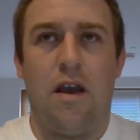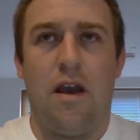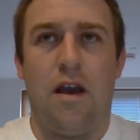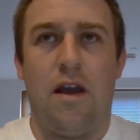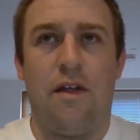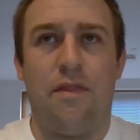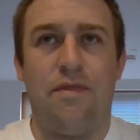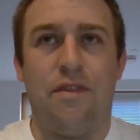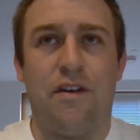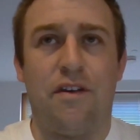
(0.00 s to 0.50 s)

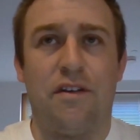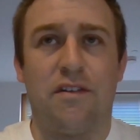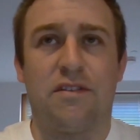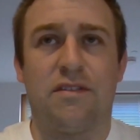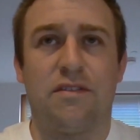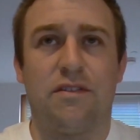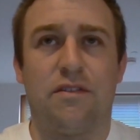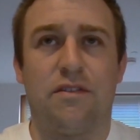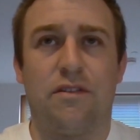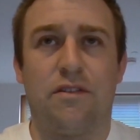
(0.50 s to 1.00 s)
And
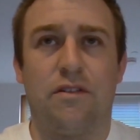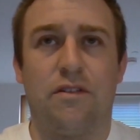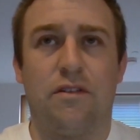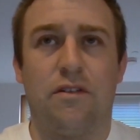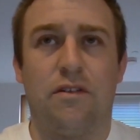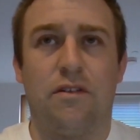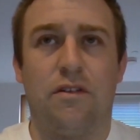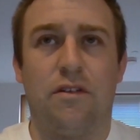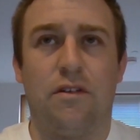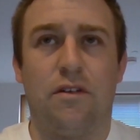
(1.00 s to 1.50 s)
that
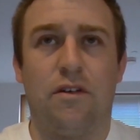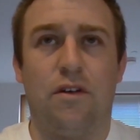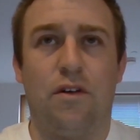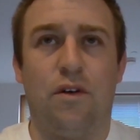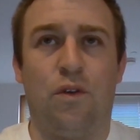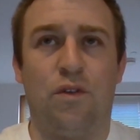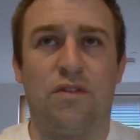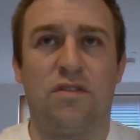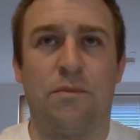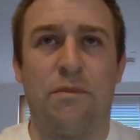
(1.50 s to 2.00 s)

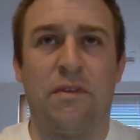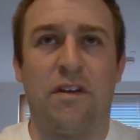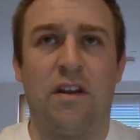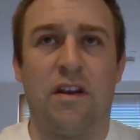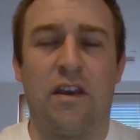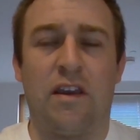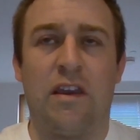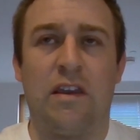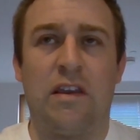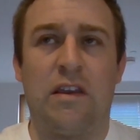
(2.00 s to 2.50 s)

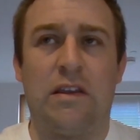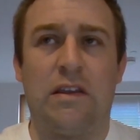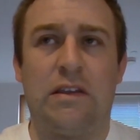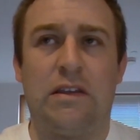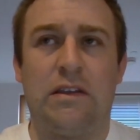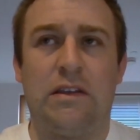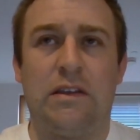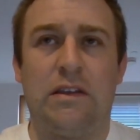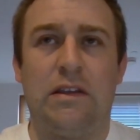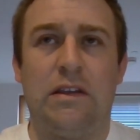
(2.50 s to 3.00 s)
ultimately
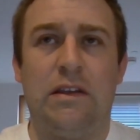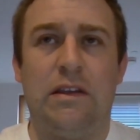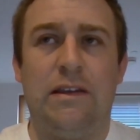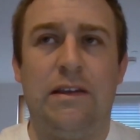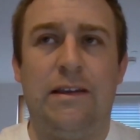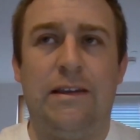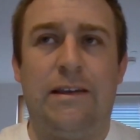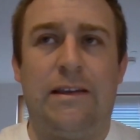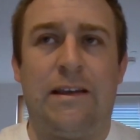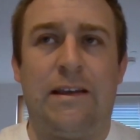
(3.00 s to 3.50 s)

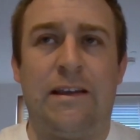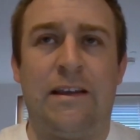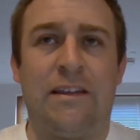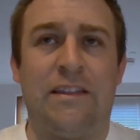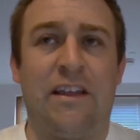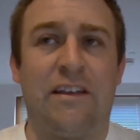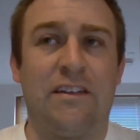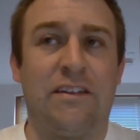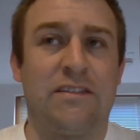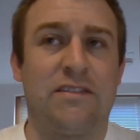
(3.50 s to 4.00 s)

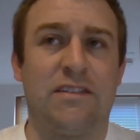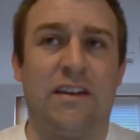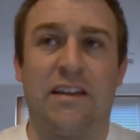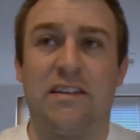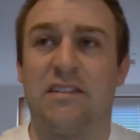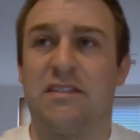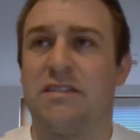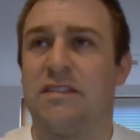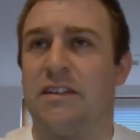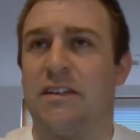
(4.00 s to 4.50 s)
that's
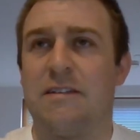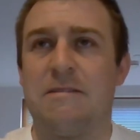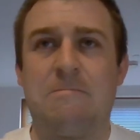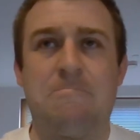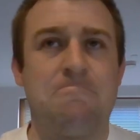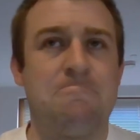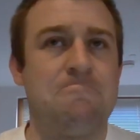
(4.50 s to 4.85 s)
led to